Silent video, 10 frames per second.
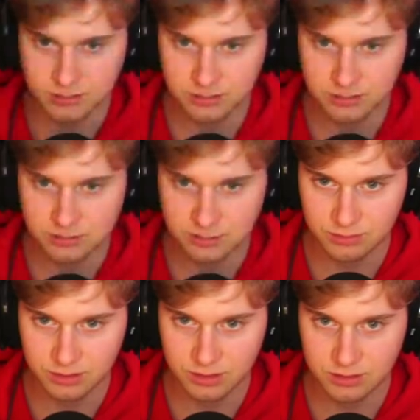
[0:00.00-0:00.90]
That's
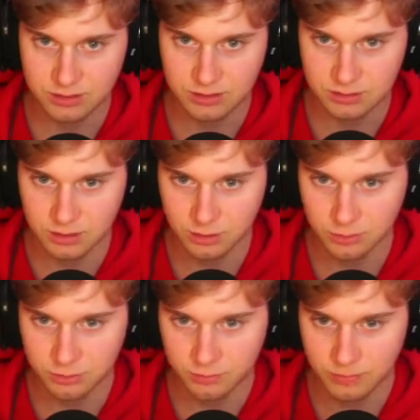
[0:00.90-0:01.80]
very handy. Oh.
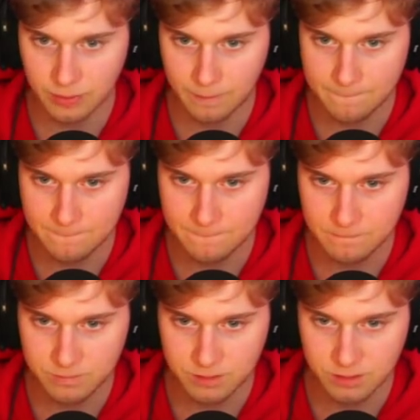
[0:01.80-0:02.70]

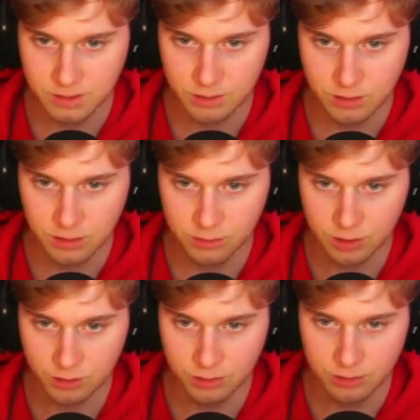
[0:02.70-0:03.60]
Yeah. Oh
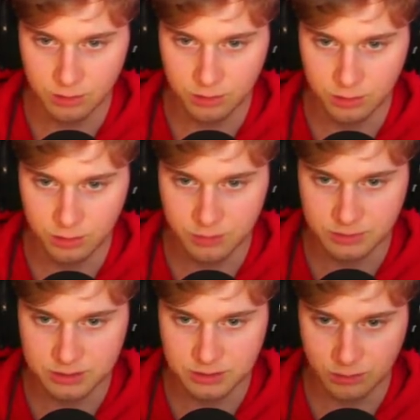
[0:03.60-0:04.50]
no, oh no, oh no. I'm
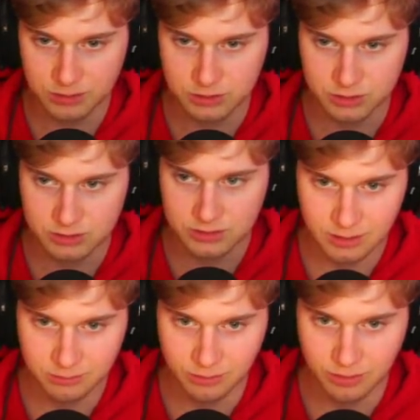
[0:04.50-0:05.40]
missing all my shots.
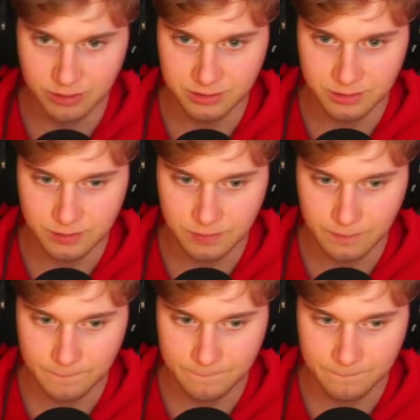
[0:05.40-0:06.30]
Come on.
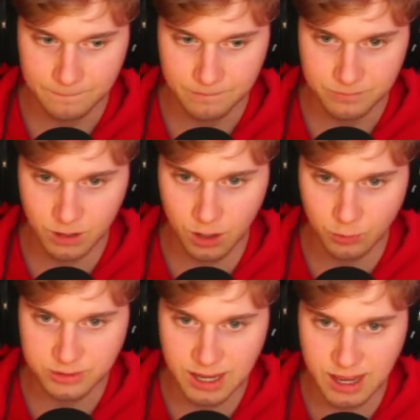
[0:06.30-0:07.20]
Oh
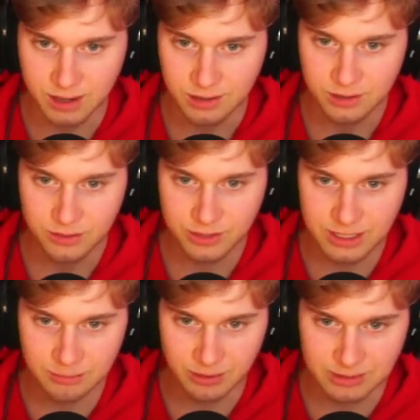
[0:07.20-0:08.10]
yeah!
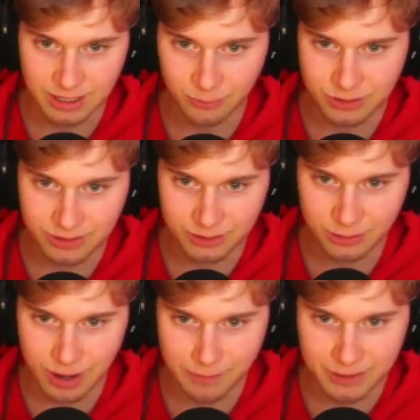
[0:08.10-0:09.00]
Thinking about that, we got a
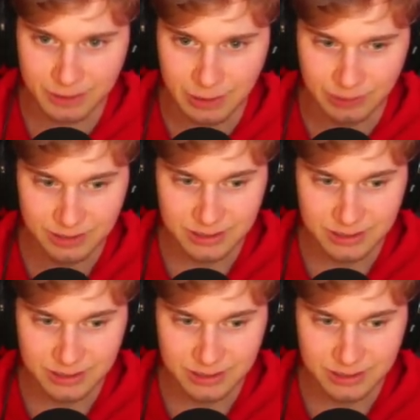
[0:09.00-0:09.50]
grappling hook!